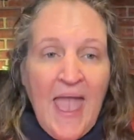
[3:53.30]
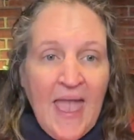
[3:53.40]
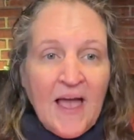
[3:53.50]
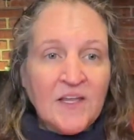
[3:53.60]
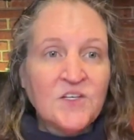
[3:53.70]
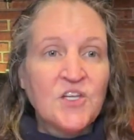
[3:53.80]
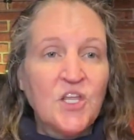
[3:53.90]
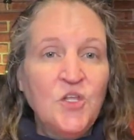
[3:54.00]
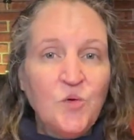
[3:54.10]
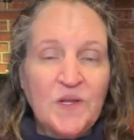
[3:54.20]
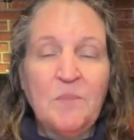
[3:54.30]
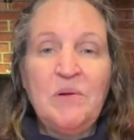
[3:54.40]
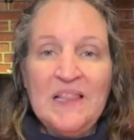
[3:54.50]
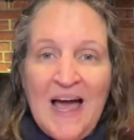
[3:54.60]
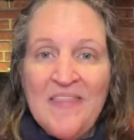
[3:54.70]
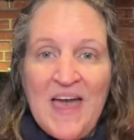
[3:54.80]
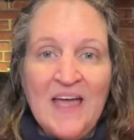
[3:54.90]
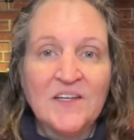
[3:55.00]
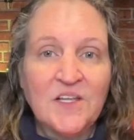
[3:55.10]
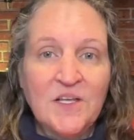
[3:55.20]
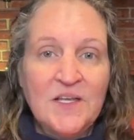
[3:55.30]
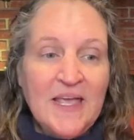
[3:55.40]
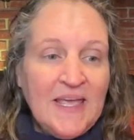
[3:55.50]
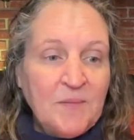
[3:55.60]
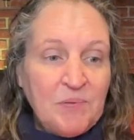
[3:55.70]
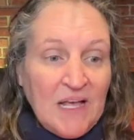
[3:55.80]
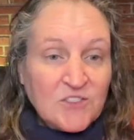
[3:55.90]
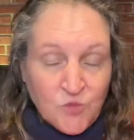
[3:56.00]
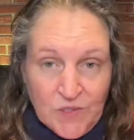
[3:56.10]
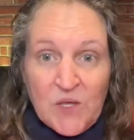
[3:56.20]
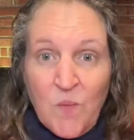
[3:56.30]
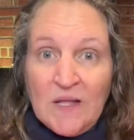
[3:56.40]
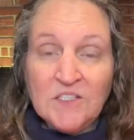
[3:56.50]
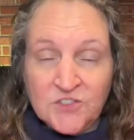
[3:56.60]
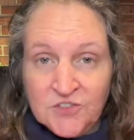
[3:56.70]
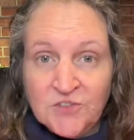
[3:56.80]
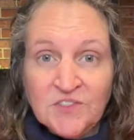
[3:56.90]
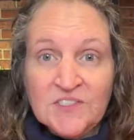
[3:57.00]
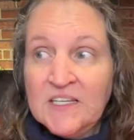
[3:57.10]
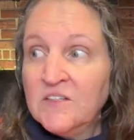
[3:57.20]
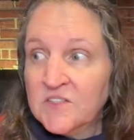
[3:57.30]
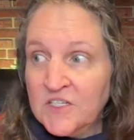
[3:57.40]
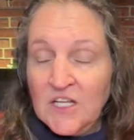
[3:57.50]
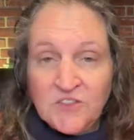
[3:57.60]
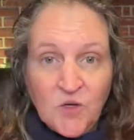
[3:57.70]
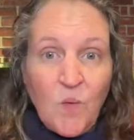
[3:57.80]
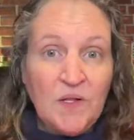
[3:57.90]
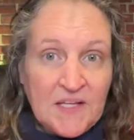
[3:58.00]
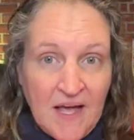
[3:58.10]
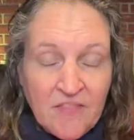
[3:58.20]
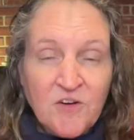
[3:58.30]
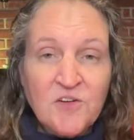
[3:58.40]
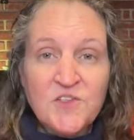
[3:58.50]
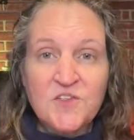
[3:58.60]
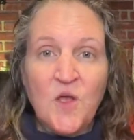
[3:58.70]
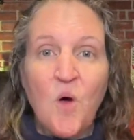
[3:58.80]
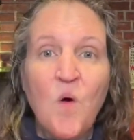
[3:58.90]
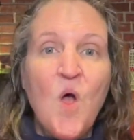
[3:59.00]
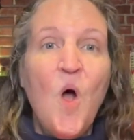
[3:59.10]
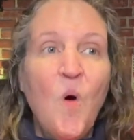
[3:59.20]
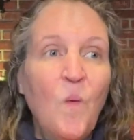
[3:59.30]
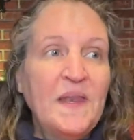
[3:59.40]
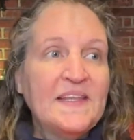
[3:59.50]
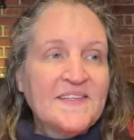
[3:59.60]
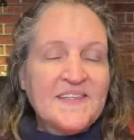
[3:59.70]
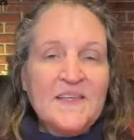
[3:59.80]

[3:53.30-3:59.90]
and you can apply that. It applies really well to certain skills and not so well to others. So when it